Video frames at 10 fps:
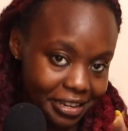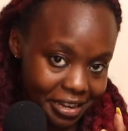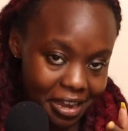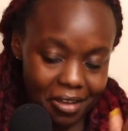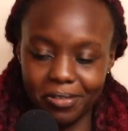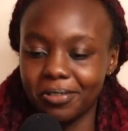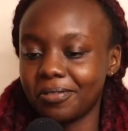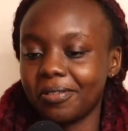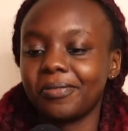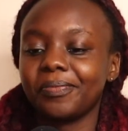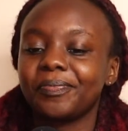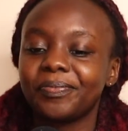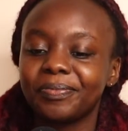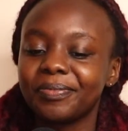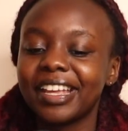Now you know.
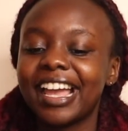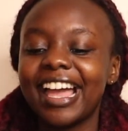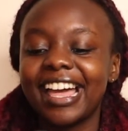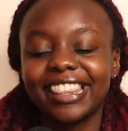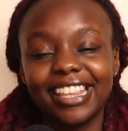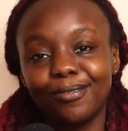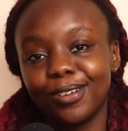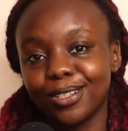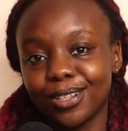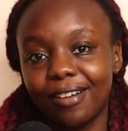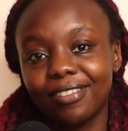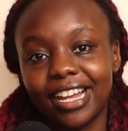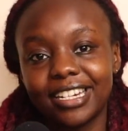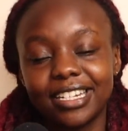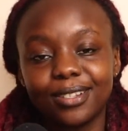Then we also have
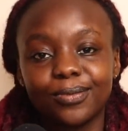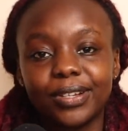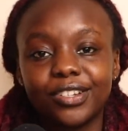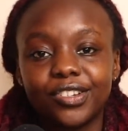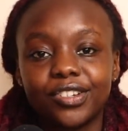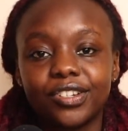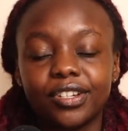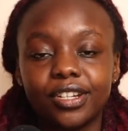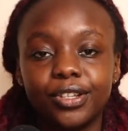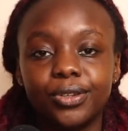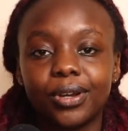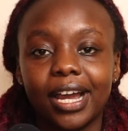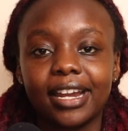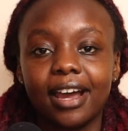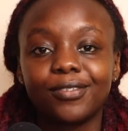countries which you
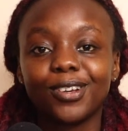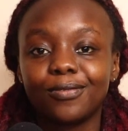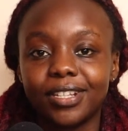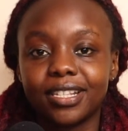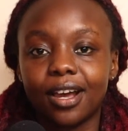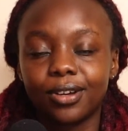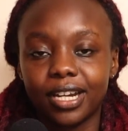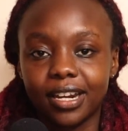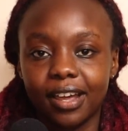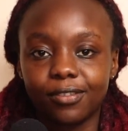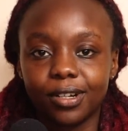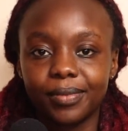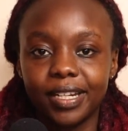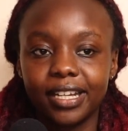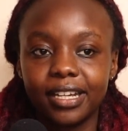can have your visa on arrival,
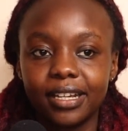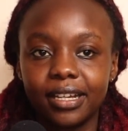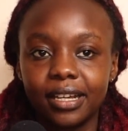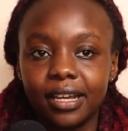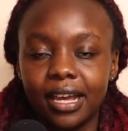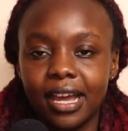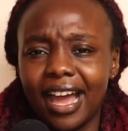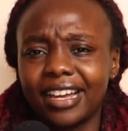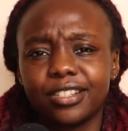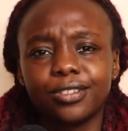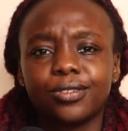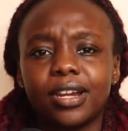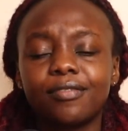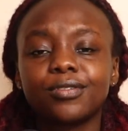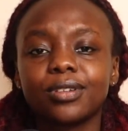meaning I guess you don't
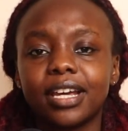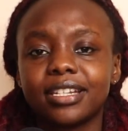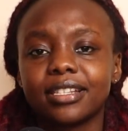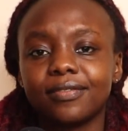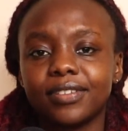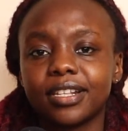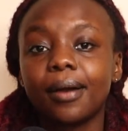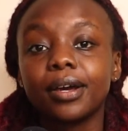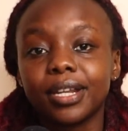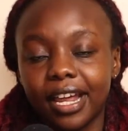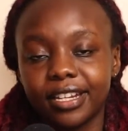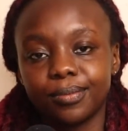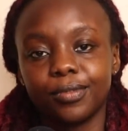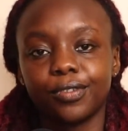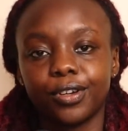have to get the visa right
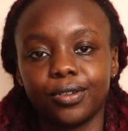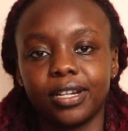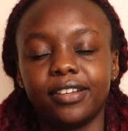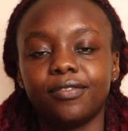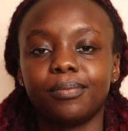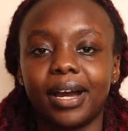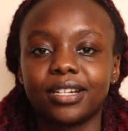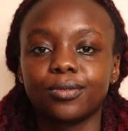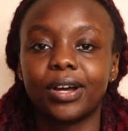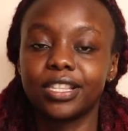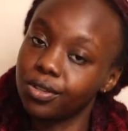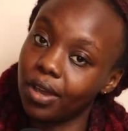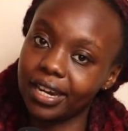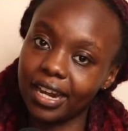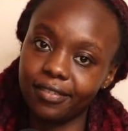before you leave, but once you
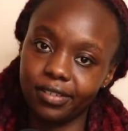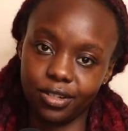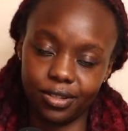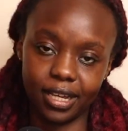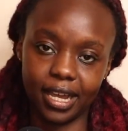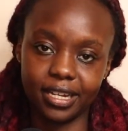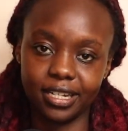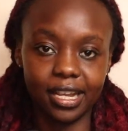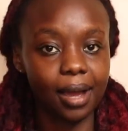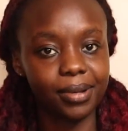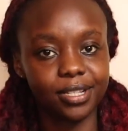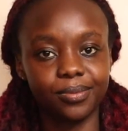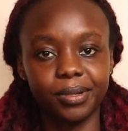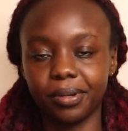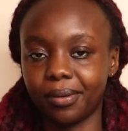arrive into the country, I'm
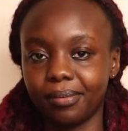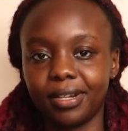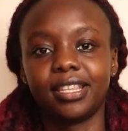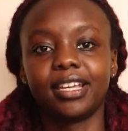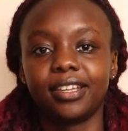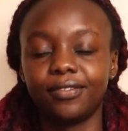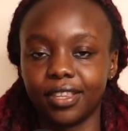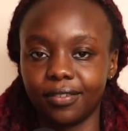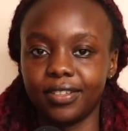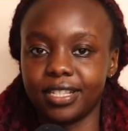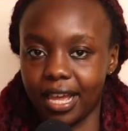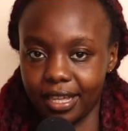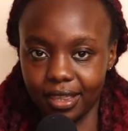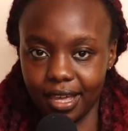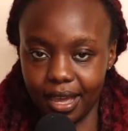assuming probably they give you the visa
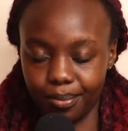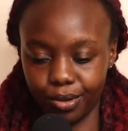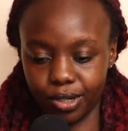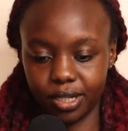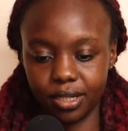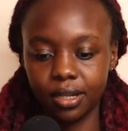in the airport.